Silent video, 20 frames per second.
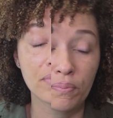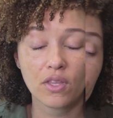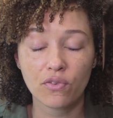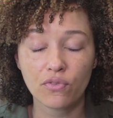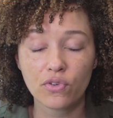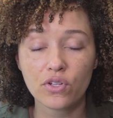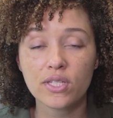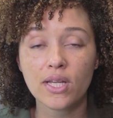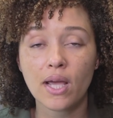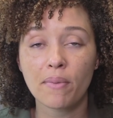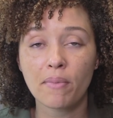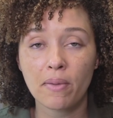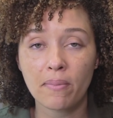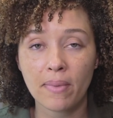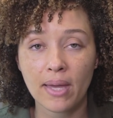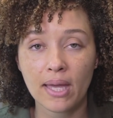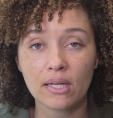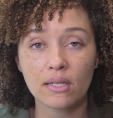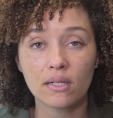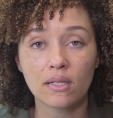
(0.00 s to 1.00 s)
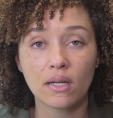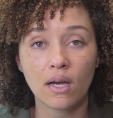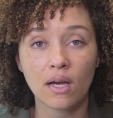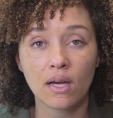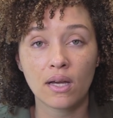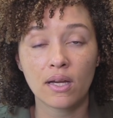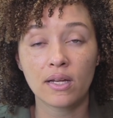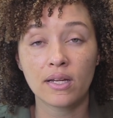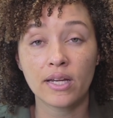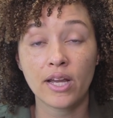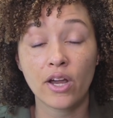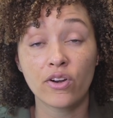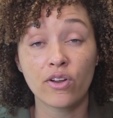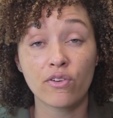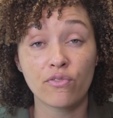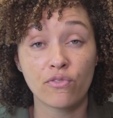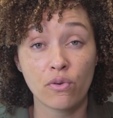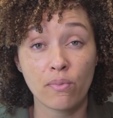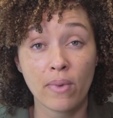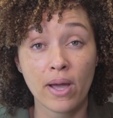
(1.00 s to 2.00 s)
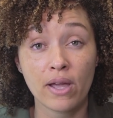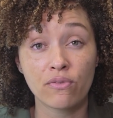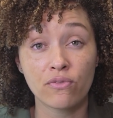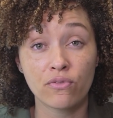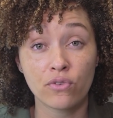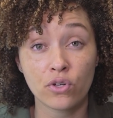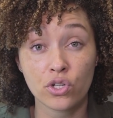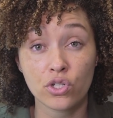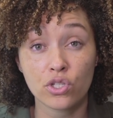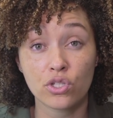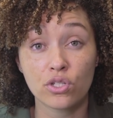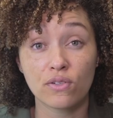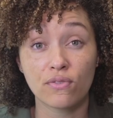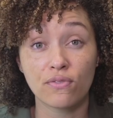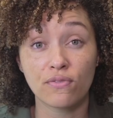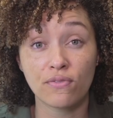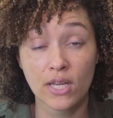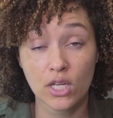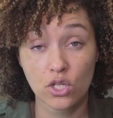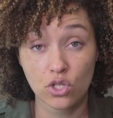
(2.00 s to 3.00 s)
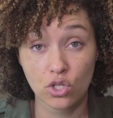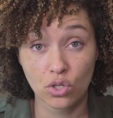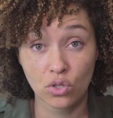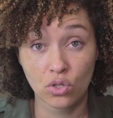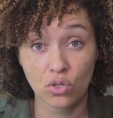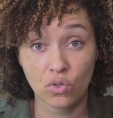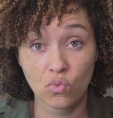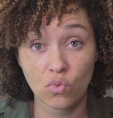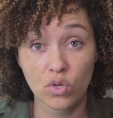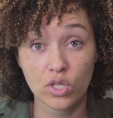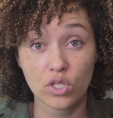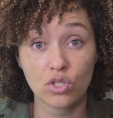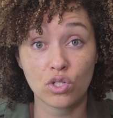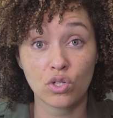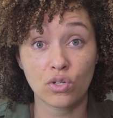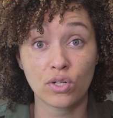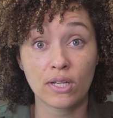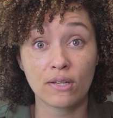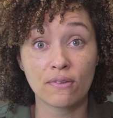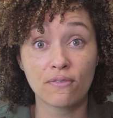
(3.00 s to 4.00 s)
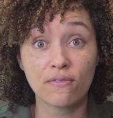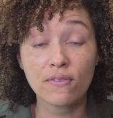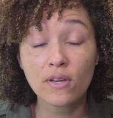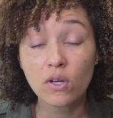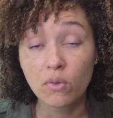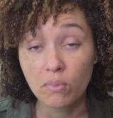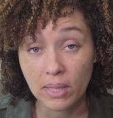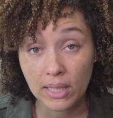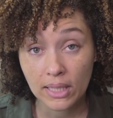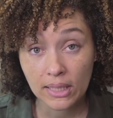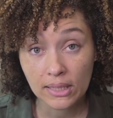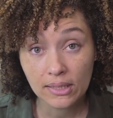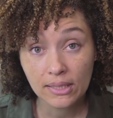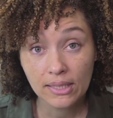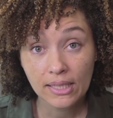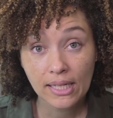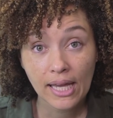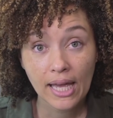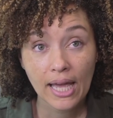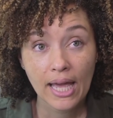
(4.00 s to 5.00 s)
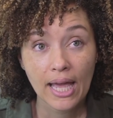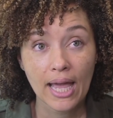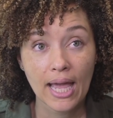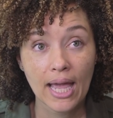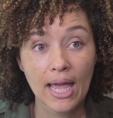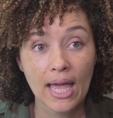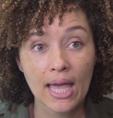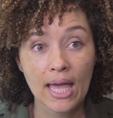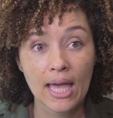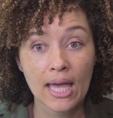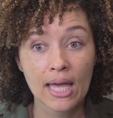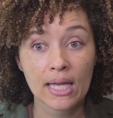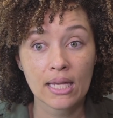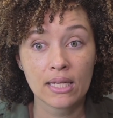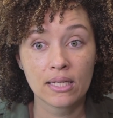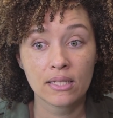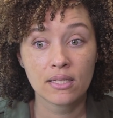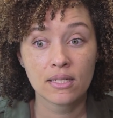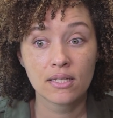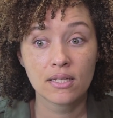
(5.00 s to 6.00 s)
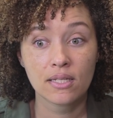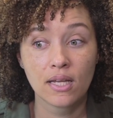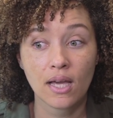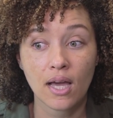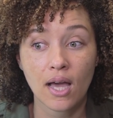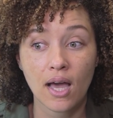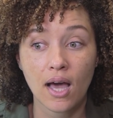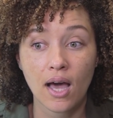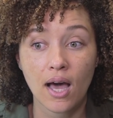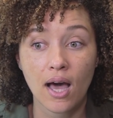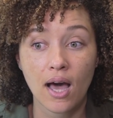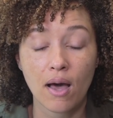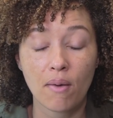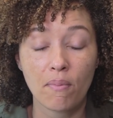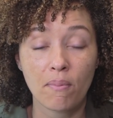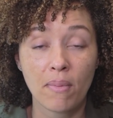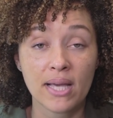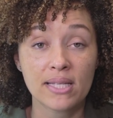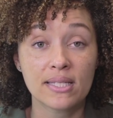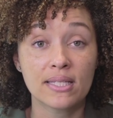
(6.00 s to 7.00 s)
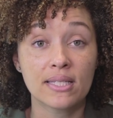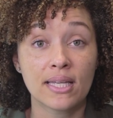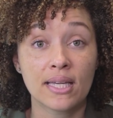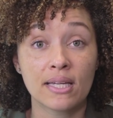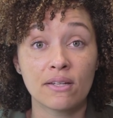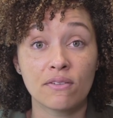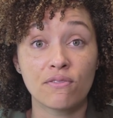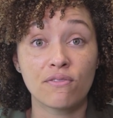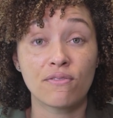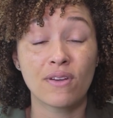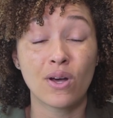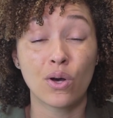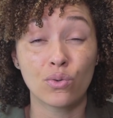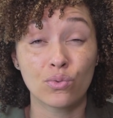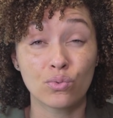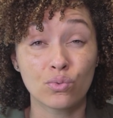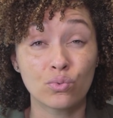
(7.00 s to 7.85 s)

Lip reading: The first time I met Nerida for my first facial was during filming, and my skin felt